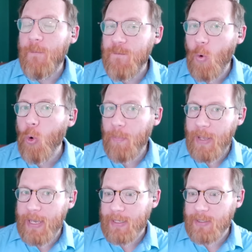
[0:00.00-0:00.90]
four
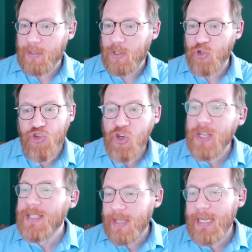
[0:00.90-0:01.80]
picks,
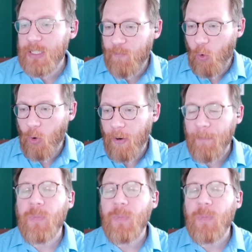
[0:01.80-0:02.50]
just these four,